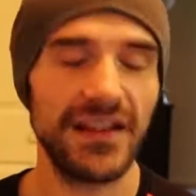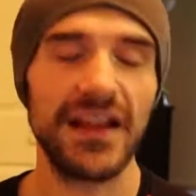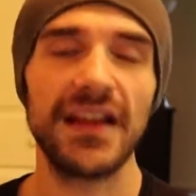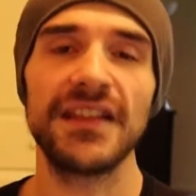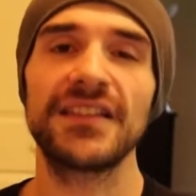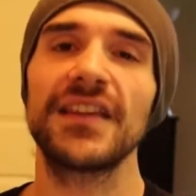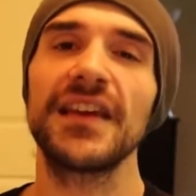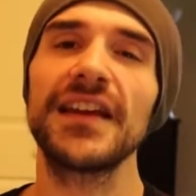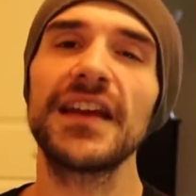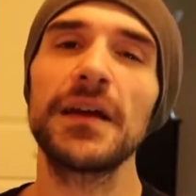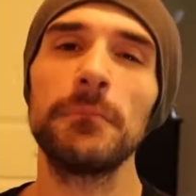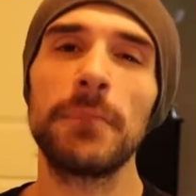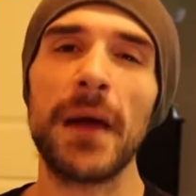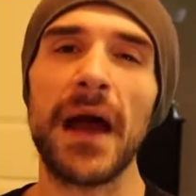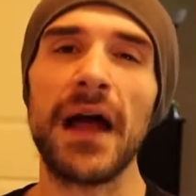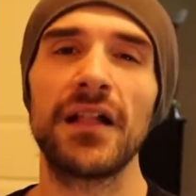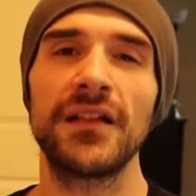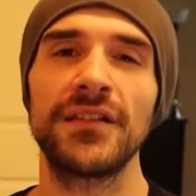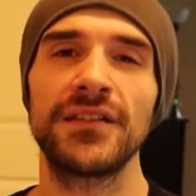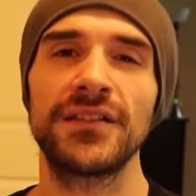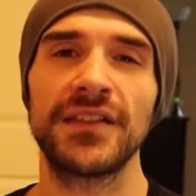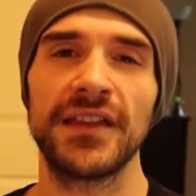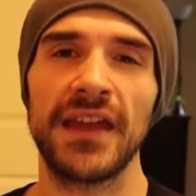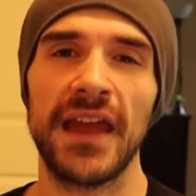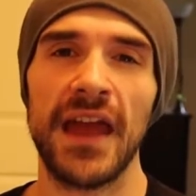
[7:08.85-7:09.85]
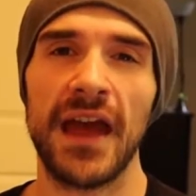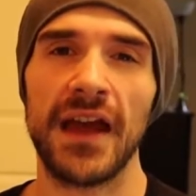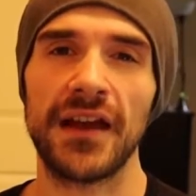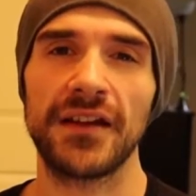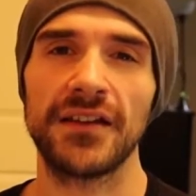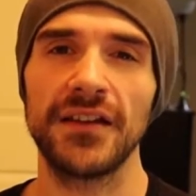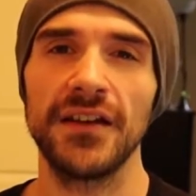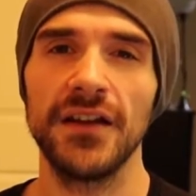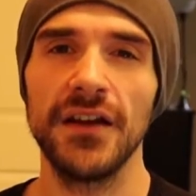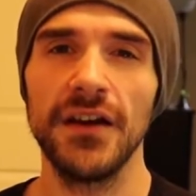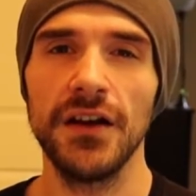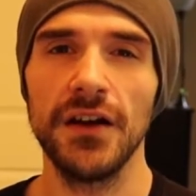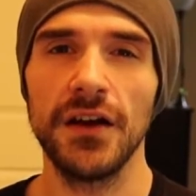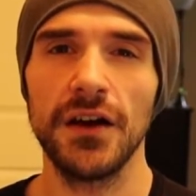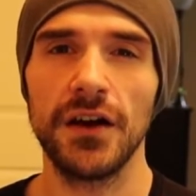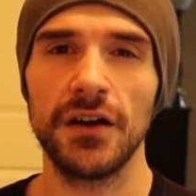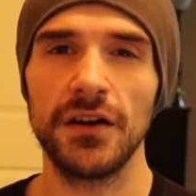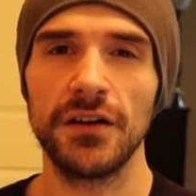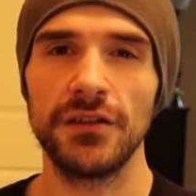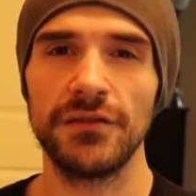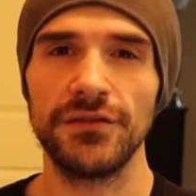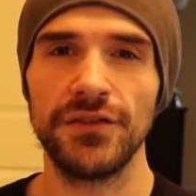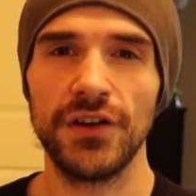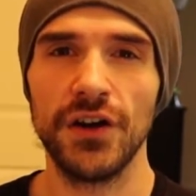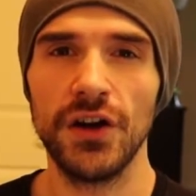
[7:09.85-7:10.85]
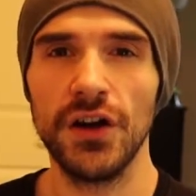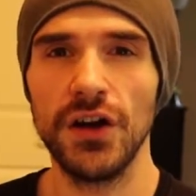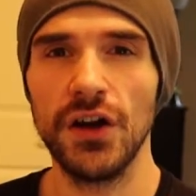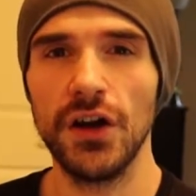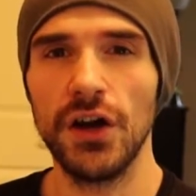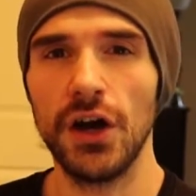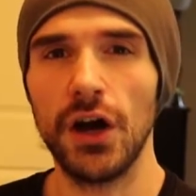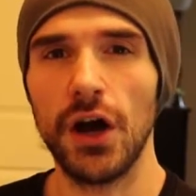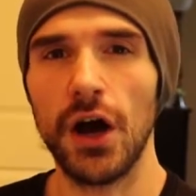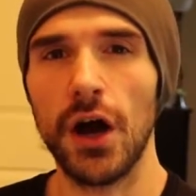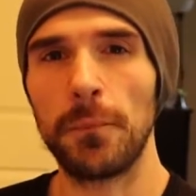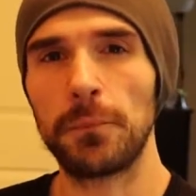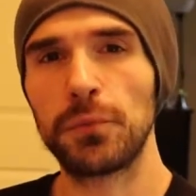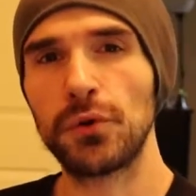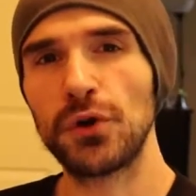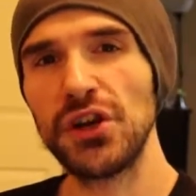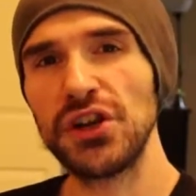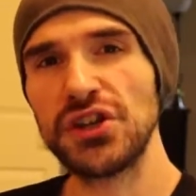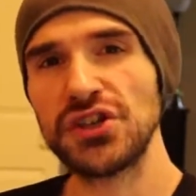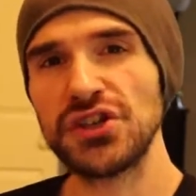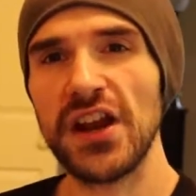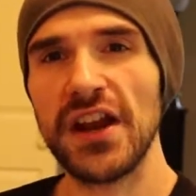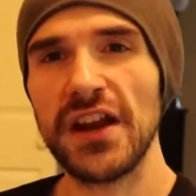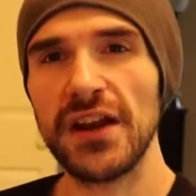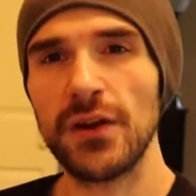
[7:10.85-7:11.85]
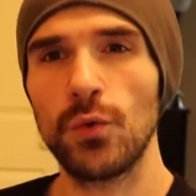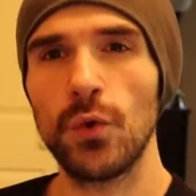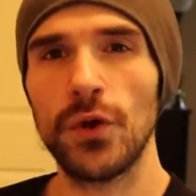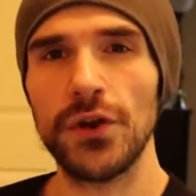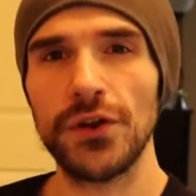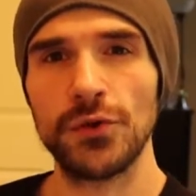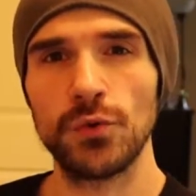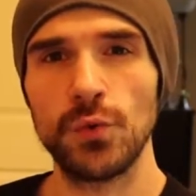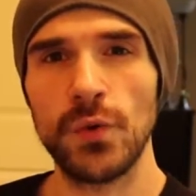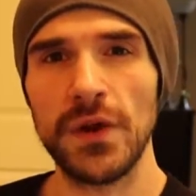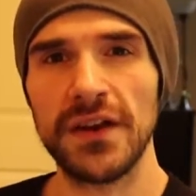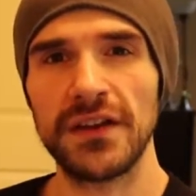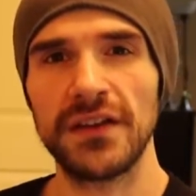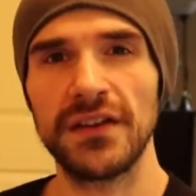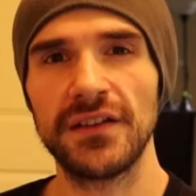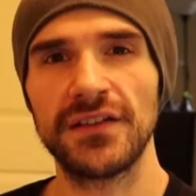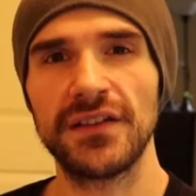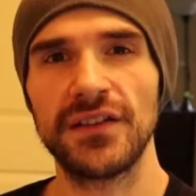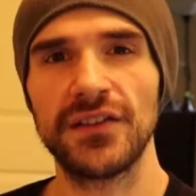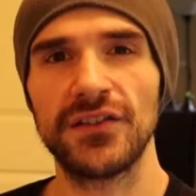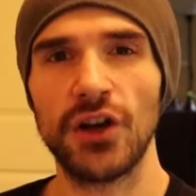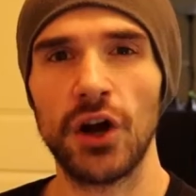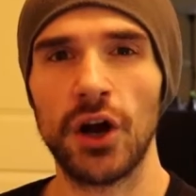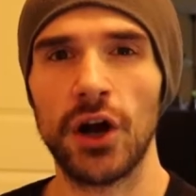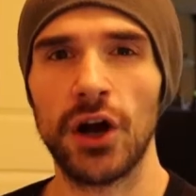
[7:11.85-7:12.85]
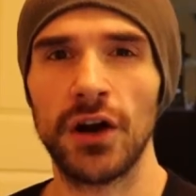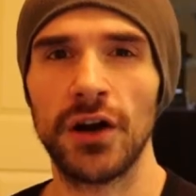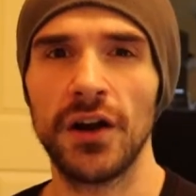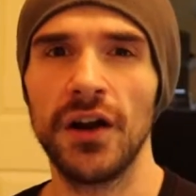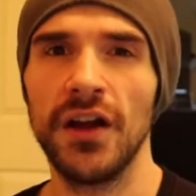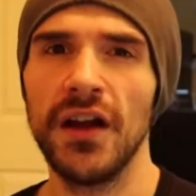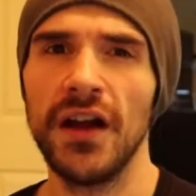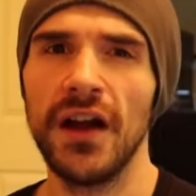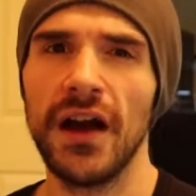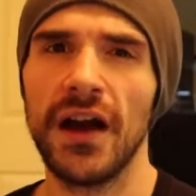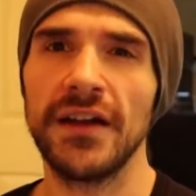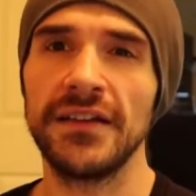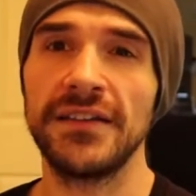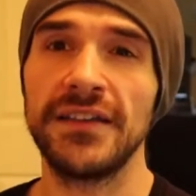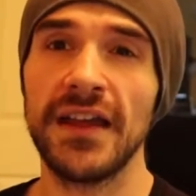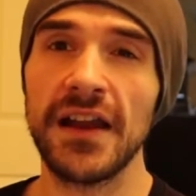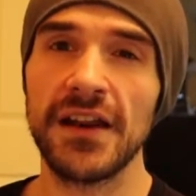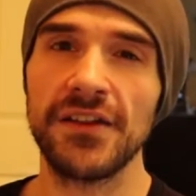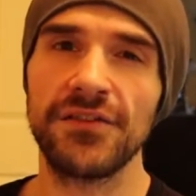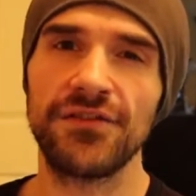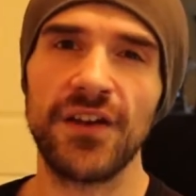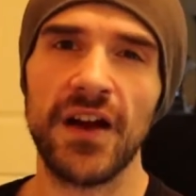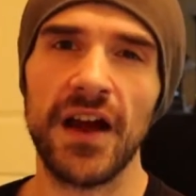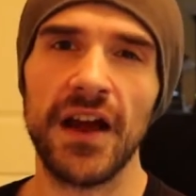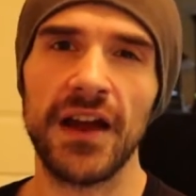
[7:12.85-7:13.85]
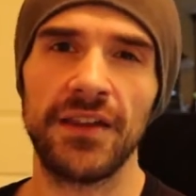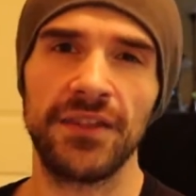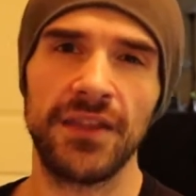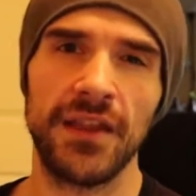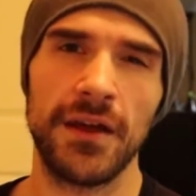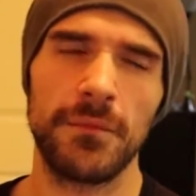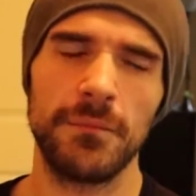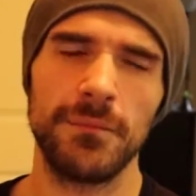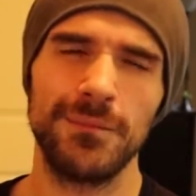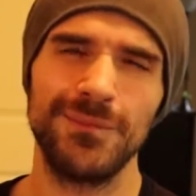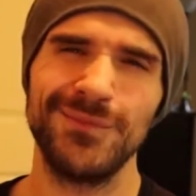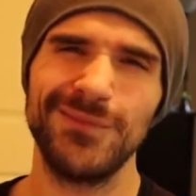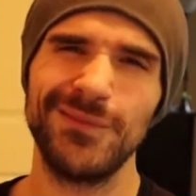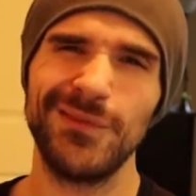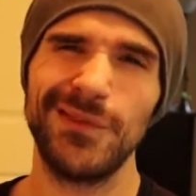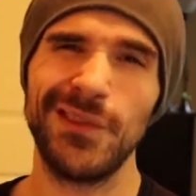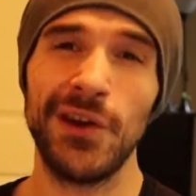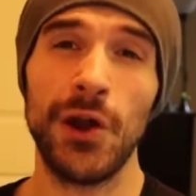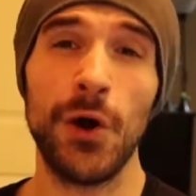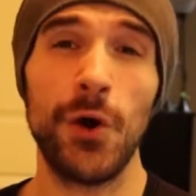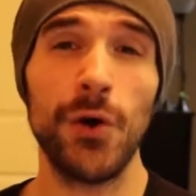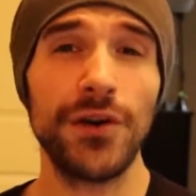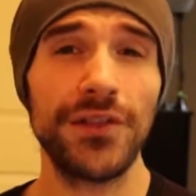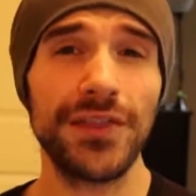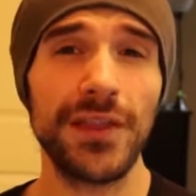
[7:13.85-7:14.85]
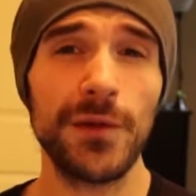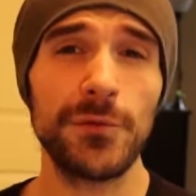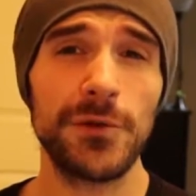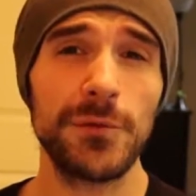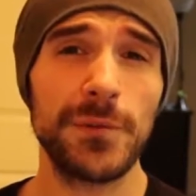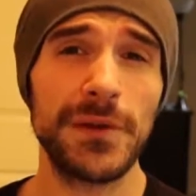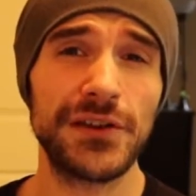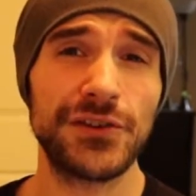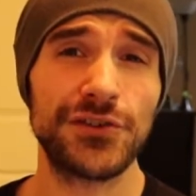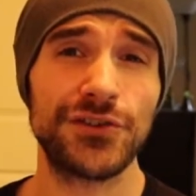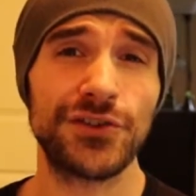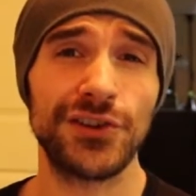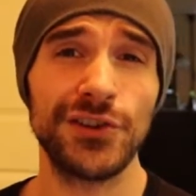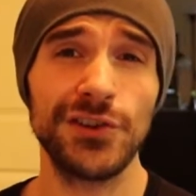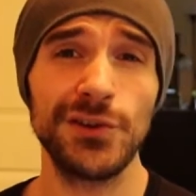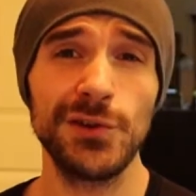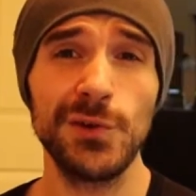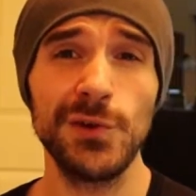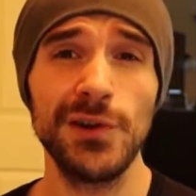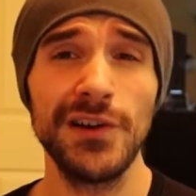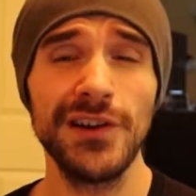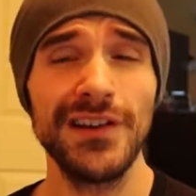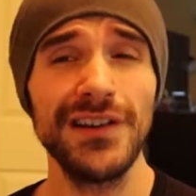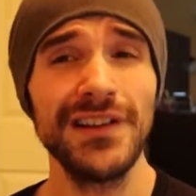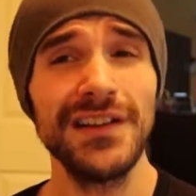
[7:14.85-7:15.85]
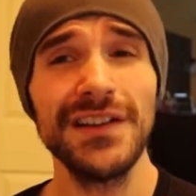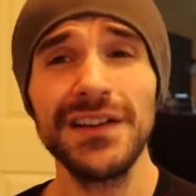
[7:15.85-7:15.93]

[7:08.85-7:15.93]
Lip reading: It's like a balancing act of appreciating what your weaknesses are, identifying them, knowing them to be true,